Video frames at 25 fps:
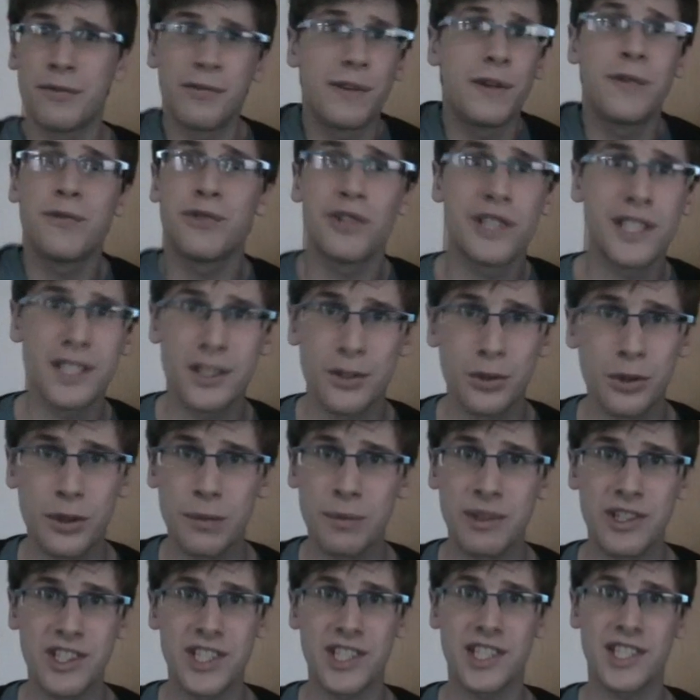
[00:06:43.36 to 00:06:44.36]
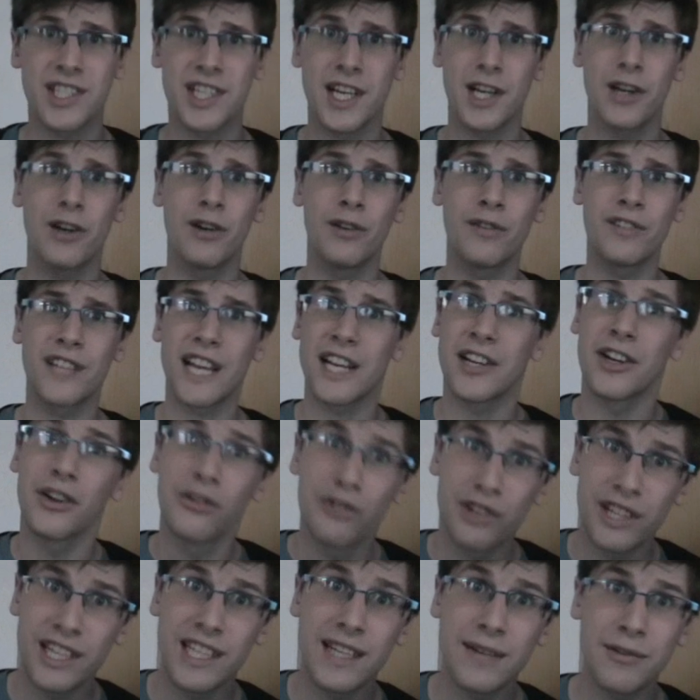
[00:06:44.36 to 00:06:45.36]
feel free to talk amongst yourselves, and I
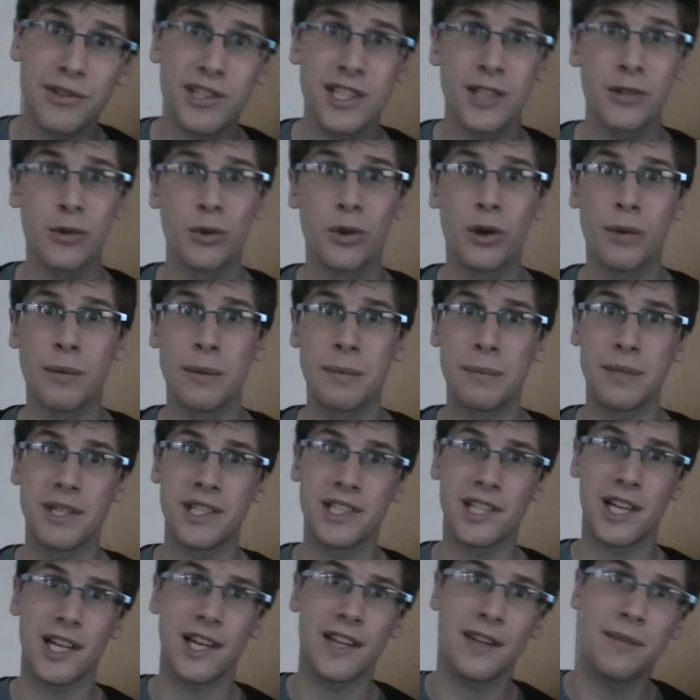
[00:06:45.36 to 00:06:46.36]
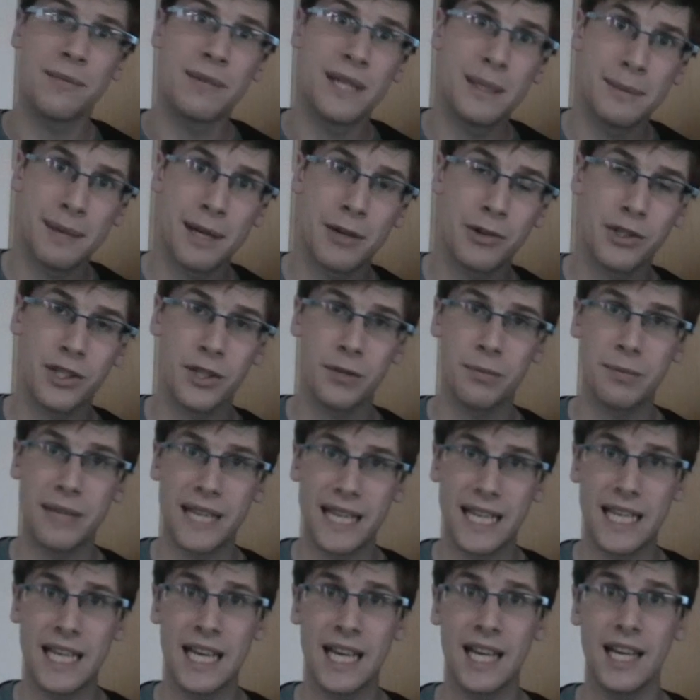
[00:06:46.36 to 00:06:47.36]
read every single comment because I get them emailed to
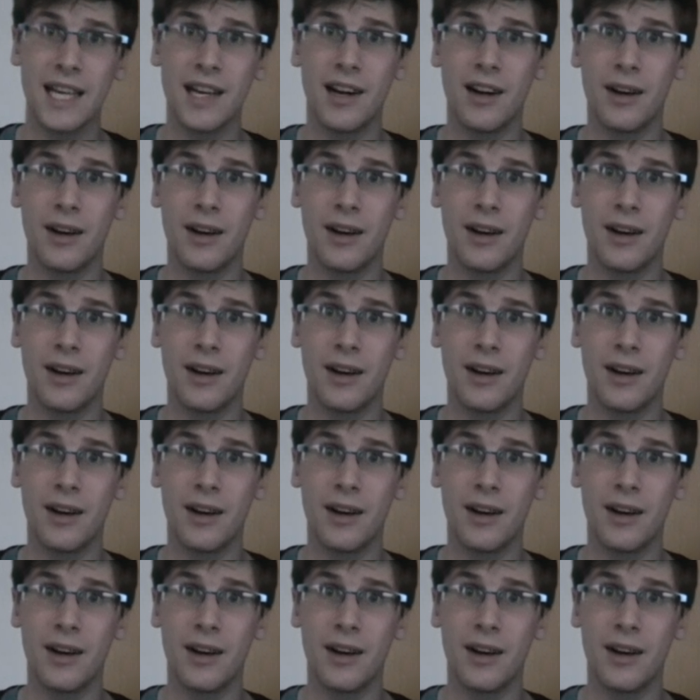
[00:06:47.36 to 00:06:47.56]
me.